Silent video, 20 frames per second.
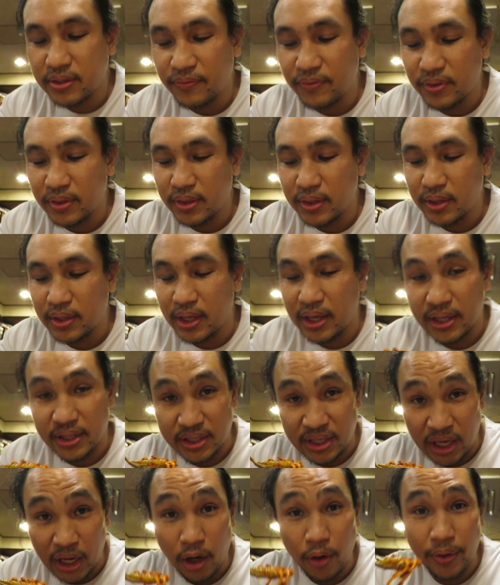of
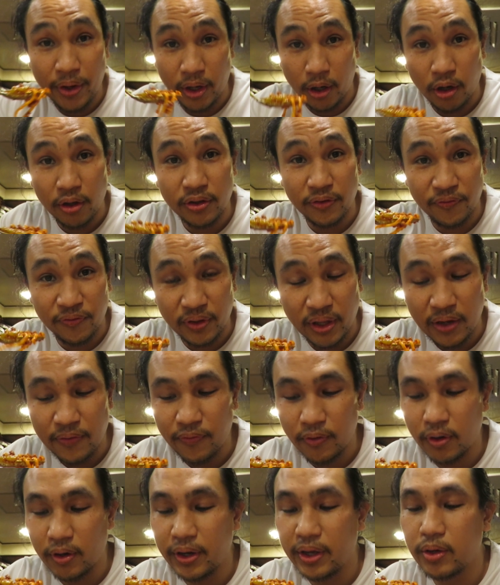it carrying all the
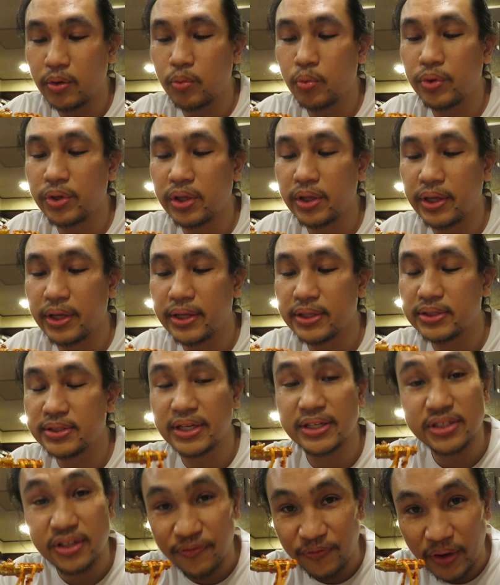flavor it really
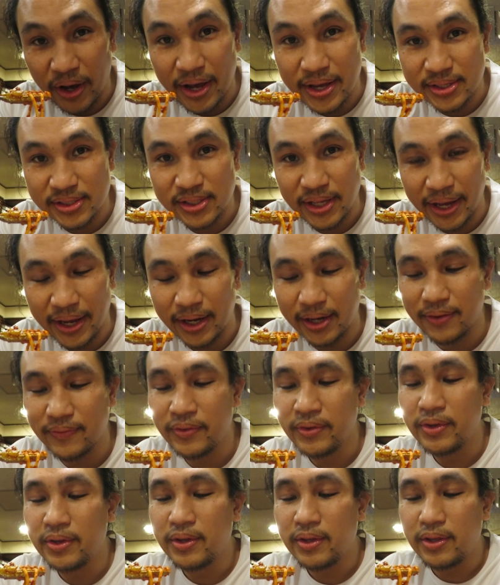intensifies like
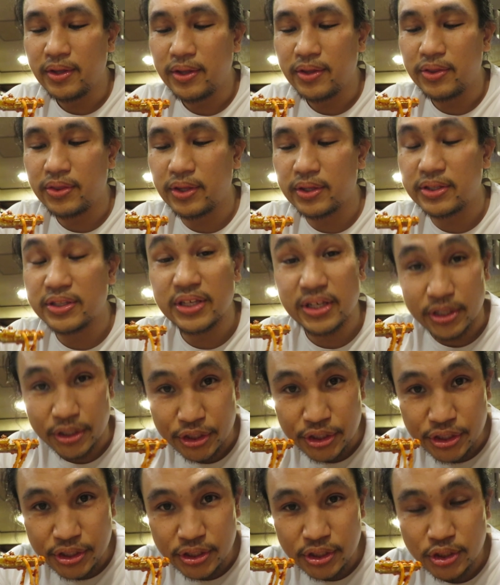the
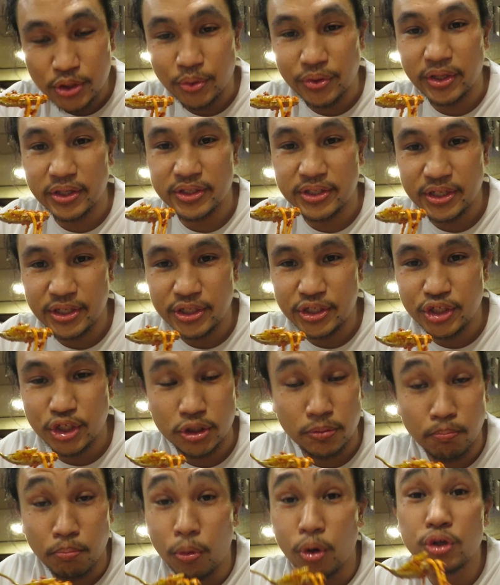dish so the dish
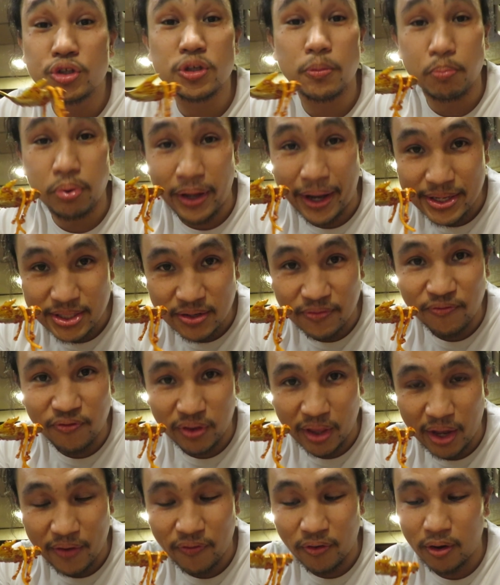just multiplies in
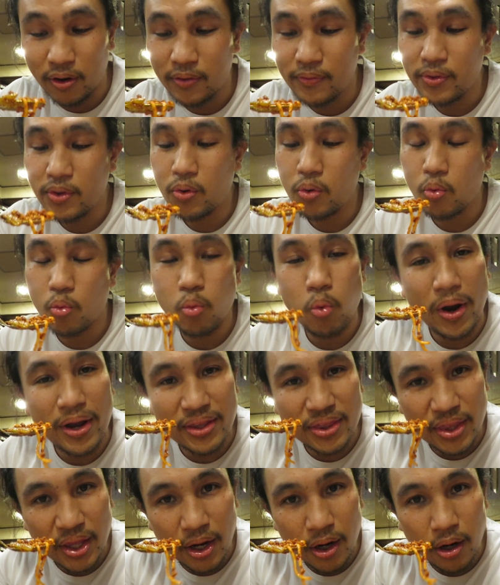flavor
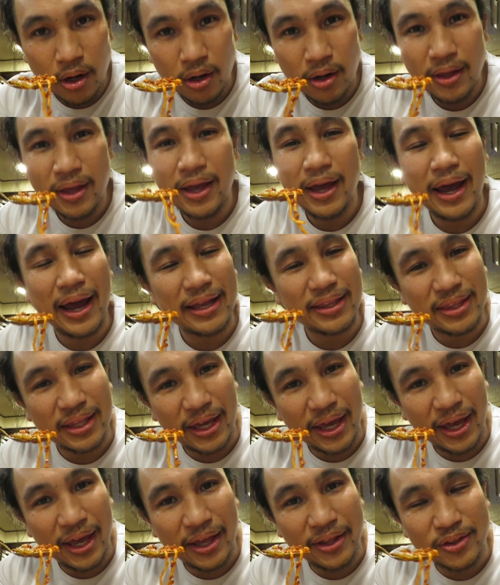right there at
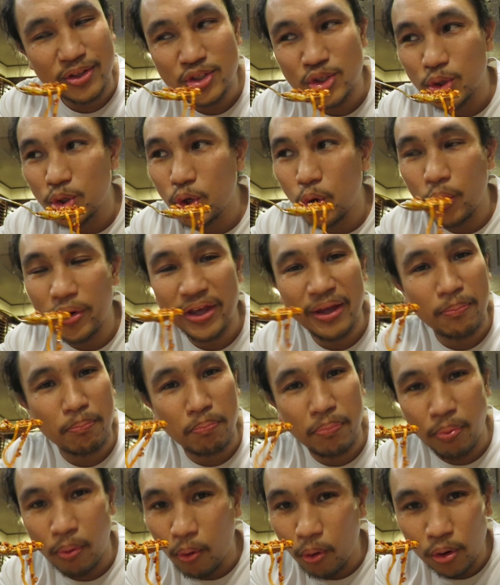the end so you don't get
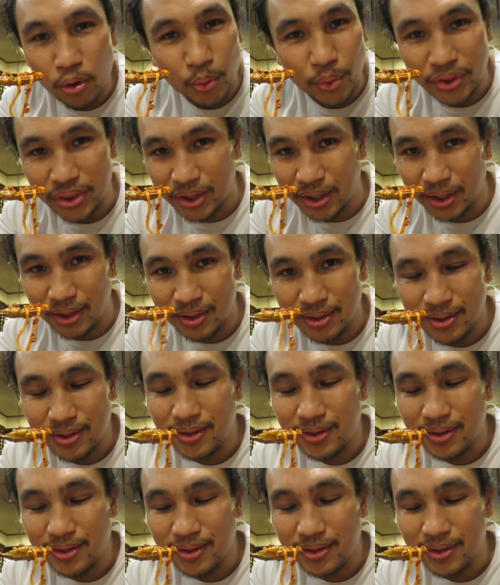bored with it